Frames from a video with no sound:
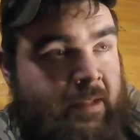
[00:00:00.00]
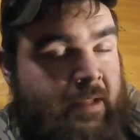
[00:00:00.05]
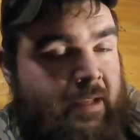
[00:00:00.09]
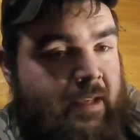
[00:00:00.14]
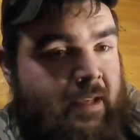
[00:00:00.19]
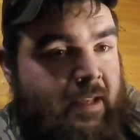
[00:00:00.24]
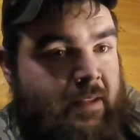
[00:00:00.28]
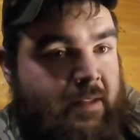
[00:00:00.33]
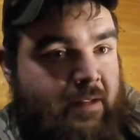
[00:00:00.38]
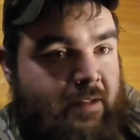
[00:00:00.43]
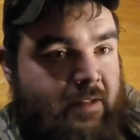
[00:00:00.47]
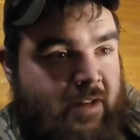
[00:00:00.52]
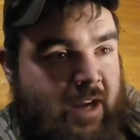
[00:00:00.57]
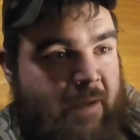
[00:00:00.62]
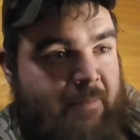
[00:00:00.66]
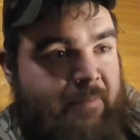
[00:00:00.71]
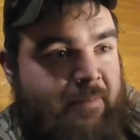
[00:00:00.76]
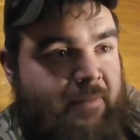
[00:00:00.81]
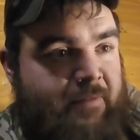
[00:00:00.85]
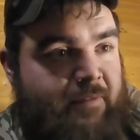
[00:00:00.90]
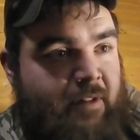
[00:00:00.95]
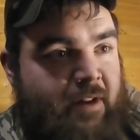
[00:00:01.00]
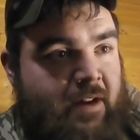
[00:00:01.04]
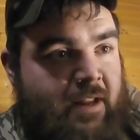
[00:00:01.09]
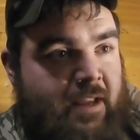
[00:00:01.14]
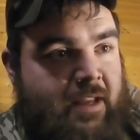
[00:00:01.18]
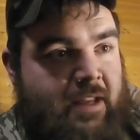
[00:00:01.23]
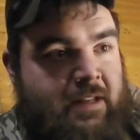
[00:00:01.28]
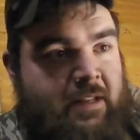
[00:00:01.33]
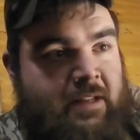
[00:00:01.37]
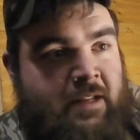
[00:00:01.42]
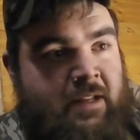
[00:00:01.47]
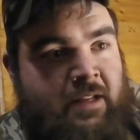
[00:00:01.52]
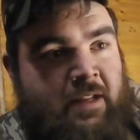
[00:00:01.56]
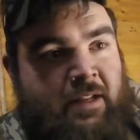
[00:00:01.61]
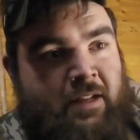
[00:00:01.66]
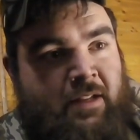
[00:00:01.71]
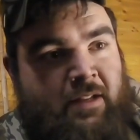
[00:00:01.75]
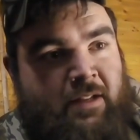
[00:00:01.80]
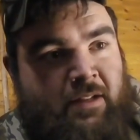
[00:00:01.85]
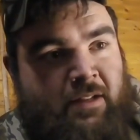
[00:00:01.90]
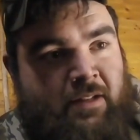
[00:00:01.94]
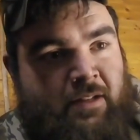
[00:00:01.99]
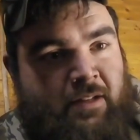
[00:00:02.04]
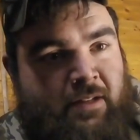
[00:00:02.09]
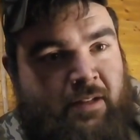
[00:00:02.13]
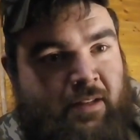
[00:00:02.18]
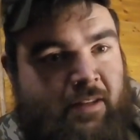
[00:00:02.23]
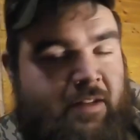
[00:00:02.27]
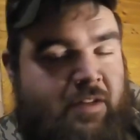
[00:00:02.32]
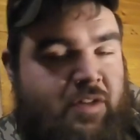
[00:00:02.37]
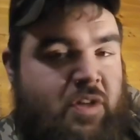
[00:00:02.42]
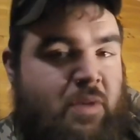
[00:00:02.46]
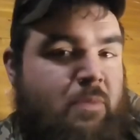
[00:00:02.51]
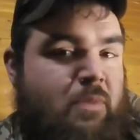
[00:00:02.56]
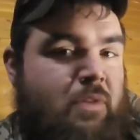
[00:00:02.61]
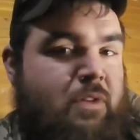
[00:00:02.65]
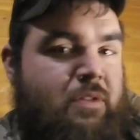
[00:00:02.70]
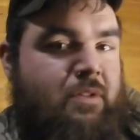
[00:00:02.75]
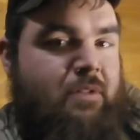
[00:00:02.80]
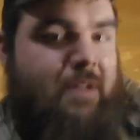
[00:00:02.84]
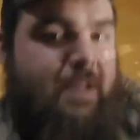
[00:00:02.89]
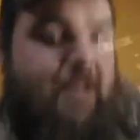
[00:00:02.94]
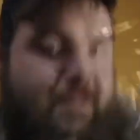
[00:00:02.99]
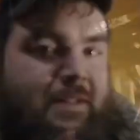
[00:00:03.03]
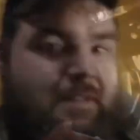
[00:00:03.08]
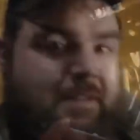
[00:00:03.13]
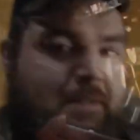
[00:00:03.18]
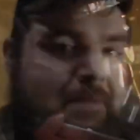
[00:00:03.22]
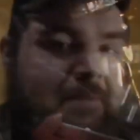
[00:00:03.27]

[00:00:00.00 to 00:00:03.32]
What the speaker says: and then drop the front end, and then show you what I'm going to do next.